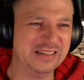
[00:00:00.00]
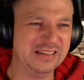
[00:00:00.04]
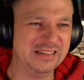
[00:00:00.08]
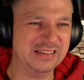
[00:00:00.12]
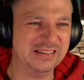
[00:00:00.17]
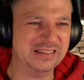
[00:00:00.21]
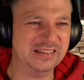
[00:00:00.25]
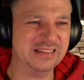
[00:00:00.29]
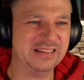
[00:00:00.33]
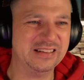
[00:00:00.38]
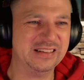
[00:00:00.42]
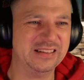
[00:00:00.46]
the
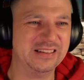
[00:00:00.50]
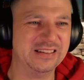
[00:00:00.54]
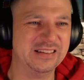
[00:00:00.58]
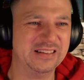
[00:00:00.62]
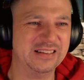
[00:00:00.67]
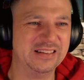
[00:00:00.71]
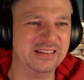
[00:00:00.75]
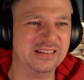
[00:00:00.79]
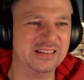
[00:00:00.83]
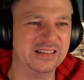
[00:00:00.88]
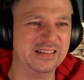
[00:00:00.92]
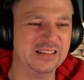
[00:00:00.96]
bigger the
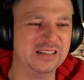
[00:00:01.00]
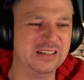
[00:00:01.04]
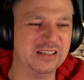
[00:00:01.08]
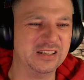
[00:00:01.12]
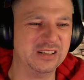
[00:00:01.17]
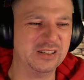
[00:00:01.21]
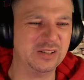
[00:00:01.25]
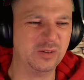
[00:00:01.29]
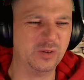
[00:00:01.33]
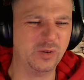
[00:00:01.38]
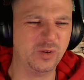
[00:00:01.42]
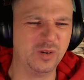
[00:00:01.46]
butt crack, the
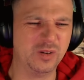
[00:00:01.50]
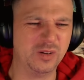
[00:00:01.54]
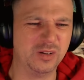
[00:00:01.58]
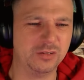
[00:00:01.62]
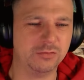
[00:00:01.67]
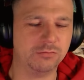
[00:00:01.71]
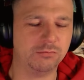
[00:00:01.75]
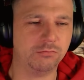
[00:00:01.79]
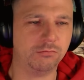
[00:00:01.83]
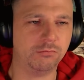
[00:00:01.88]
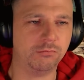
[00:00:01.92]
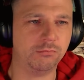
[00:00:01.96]
bigger the
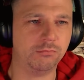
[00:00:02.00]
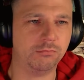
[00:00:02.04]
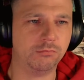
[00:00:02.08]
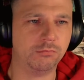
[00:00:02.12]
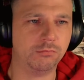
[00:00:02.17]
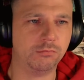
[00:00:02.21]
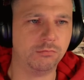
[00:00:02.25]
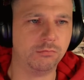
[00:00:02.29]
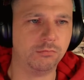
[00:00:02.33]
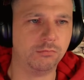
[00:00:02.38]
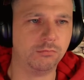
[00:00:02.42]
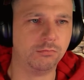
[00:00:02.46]
chance the
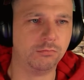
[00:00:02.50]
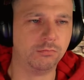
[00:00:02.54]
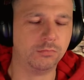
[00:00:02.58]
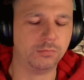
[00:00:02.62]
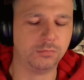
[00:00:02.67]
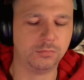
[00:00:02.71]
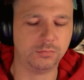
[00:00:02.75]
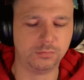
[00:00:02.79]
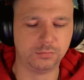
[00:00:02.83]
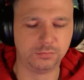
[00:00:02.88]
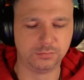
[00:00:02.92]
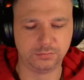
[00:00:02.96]
birds up in my
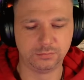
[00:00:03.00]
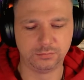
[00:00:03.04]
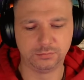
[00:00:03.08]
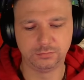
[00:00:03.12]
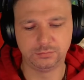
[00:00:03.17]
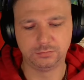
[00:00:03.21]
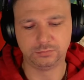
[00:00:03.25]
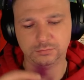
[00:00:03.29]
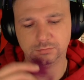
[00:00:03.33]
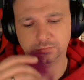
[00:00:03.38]
context.